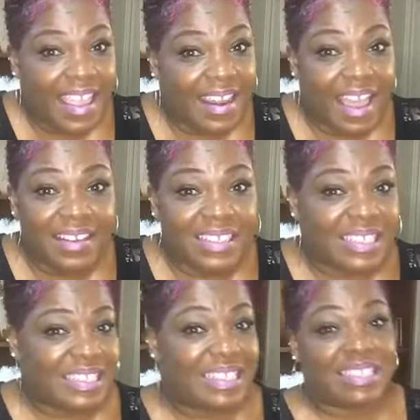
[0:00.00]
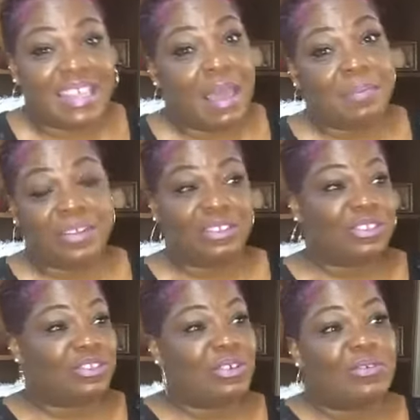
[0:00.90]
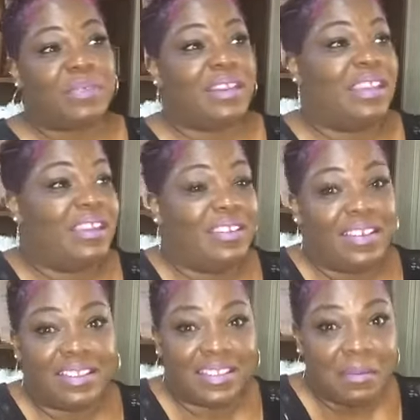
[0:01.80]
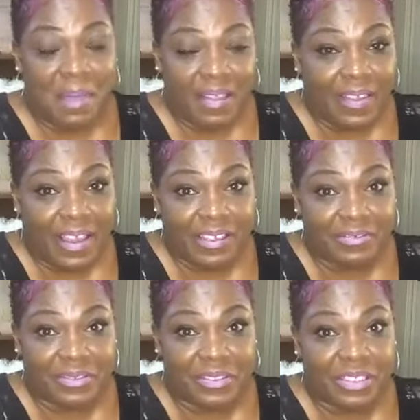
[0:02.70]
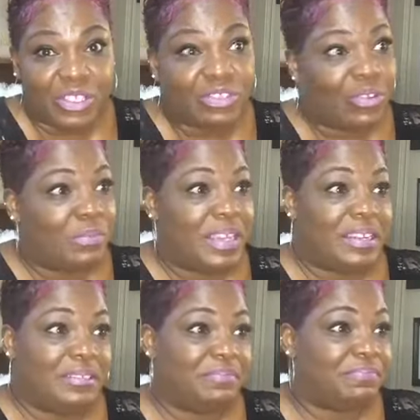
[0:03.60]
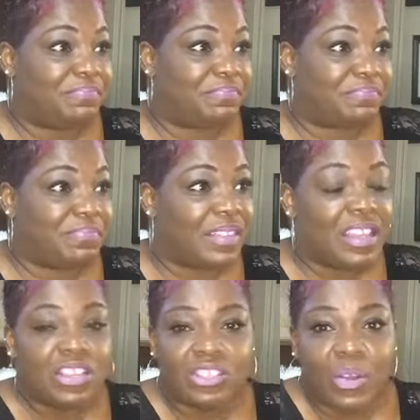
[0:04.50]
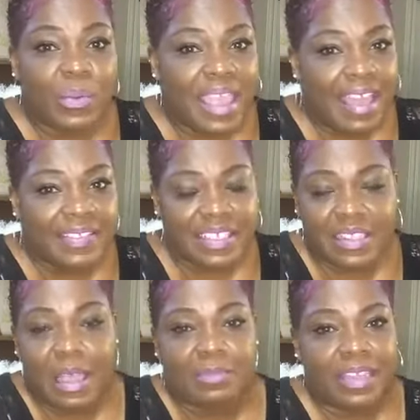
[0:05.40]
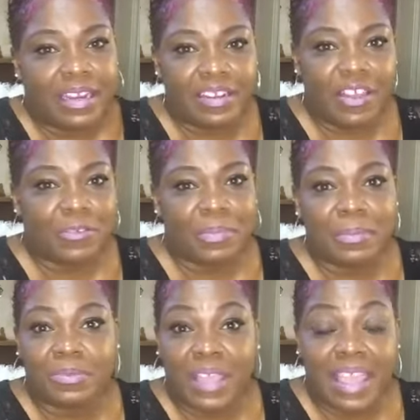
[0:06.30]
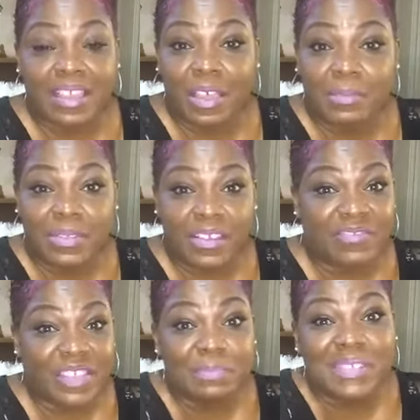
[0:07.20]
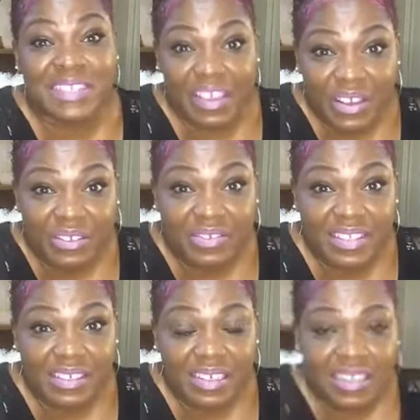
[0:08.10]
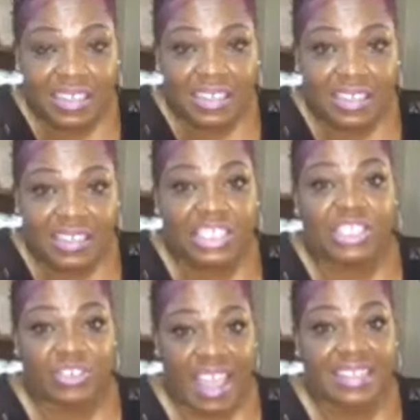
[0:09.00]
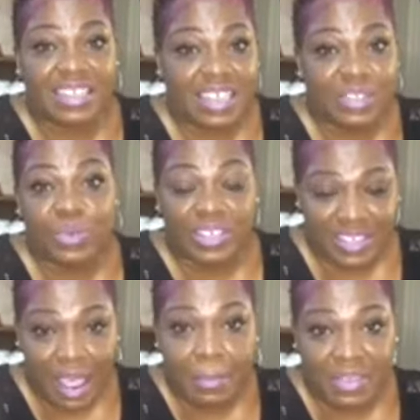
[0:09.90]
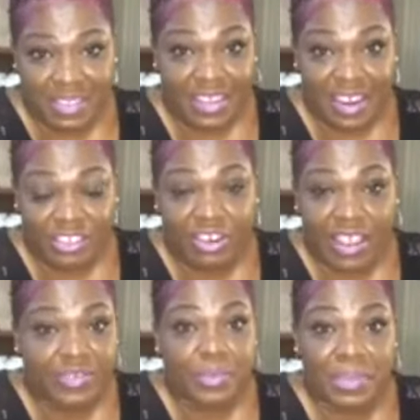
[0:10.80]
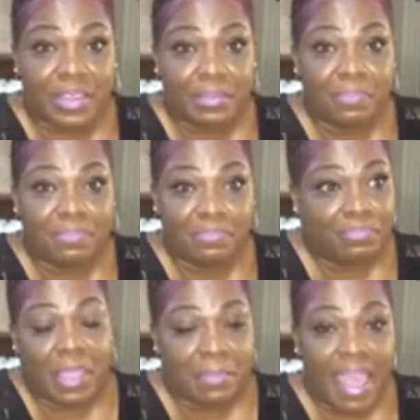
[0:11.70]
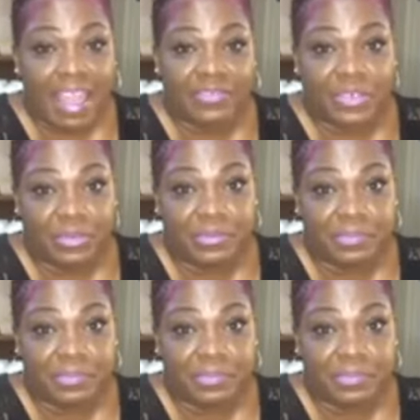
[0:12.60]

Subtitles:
And honestly, this has happened in so many areas in my life. So many. So we have to stop letting other people's hang-ups of themselves distract us or stop us in our tracks from being impactful.